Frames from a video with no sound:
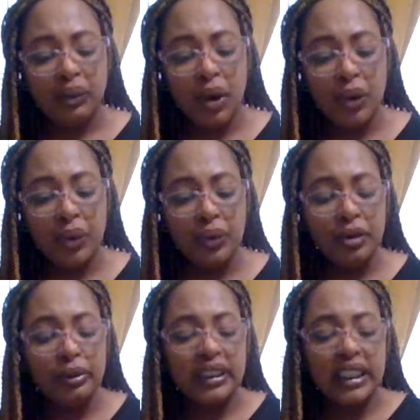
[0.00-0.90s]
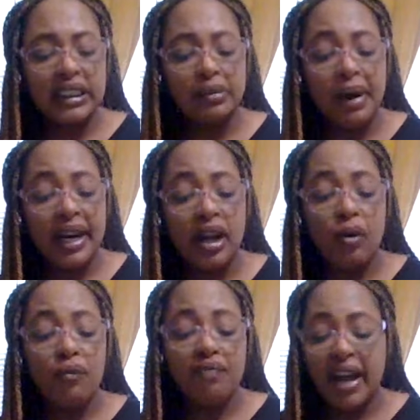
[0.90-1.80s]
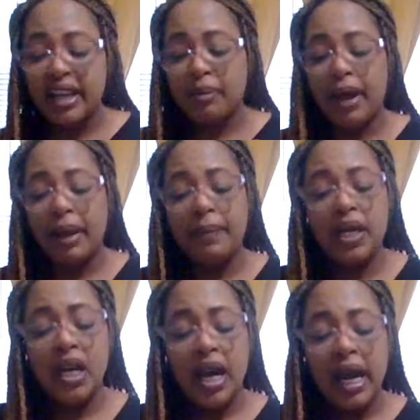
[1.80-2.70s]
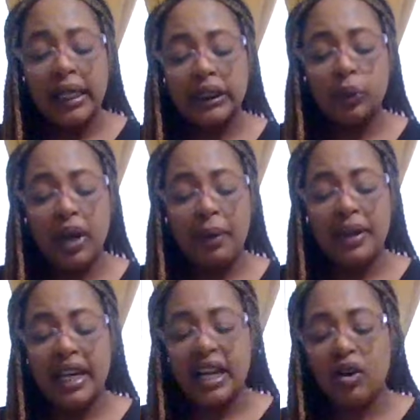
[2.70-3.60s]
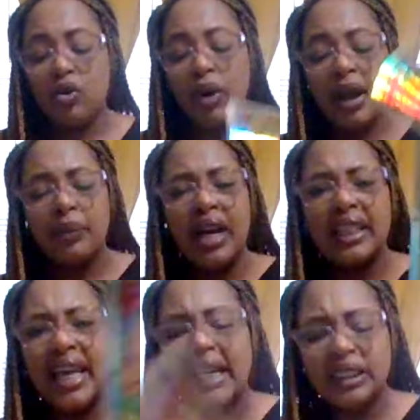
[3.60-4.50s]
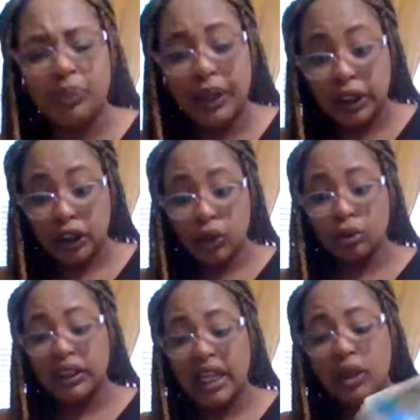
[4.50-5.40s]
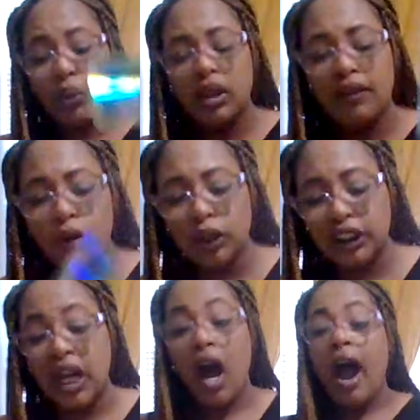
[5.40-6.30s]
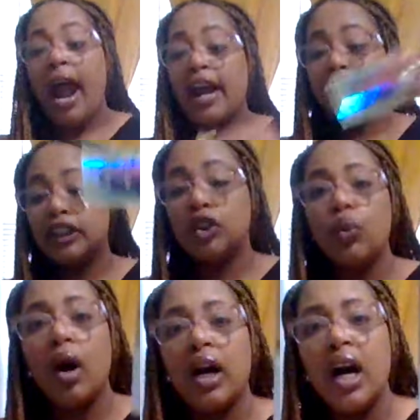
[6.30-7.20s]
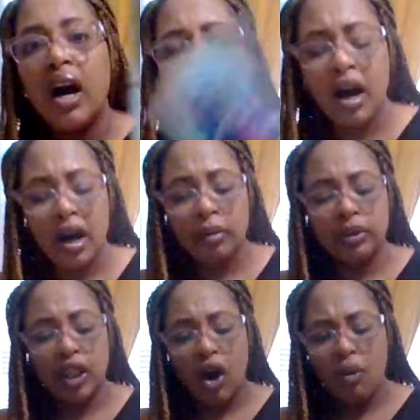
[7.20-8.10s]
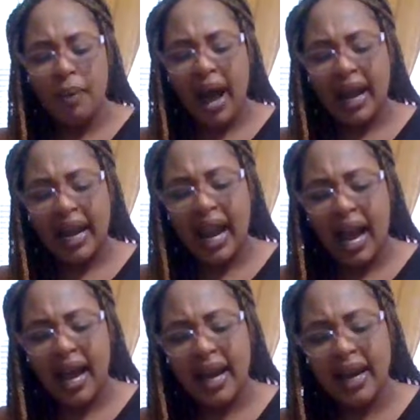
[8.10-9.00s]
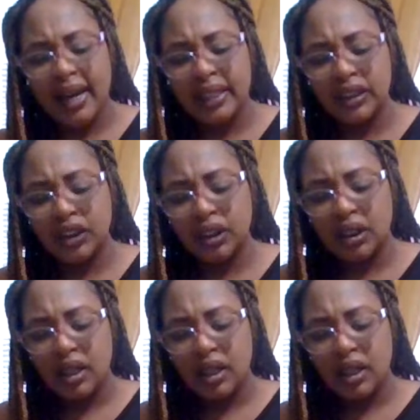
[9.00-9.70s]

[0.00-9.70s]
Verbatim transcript: Woo, you set somebody on fire, baby, is what I'm getting here. Ooh, and we got the Ace of Pentacles and the Wheel of Fortune and the Two of Cups. Oh, my gosh.